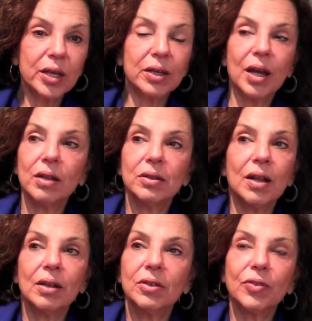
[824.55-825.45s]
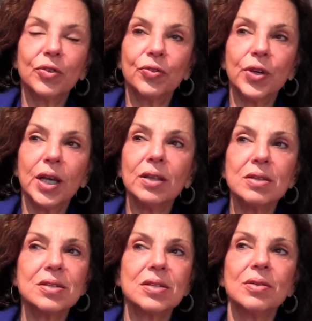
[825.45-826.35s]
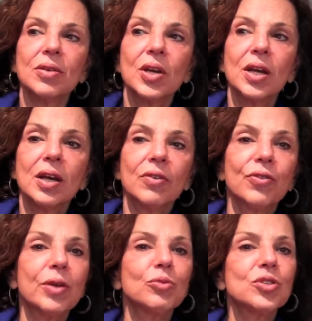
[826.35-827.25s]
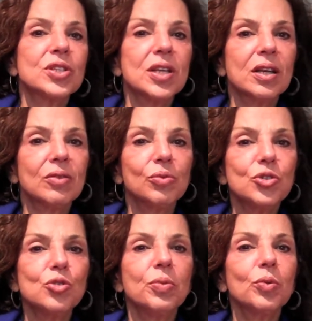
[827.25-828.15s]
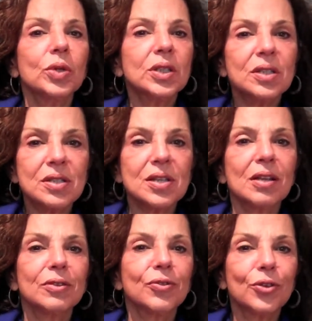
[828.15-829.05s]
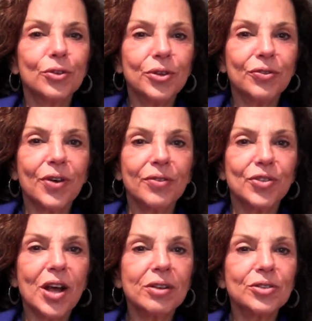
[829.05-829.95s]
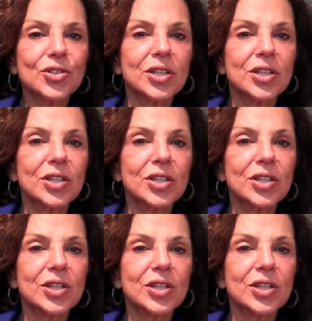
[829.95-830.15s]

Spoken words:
And I'll never forget this. The framer said, would you be willing to sell it for $35?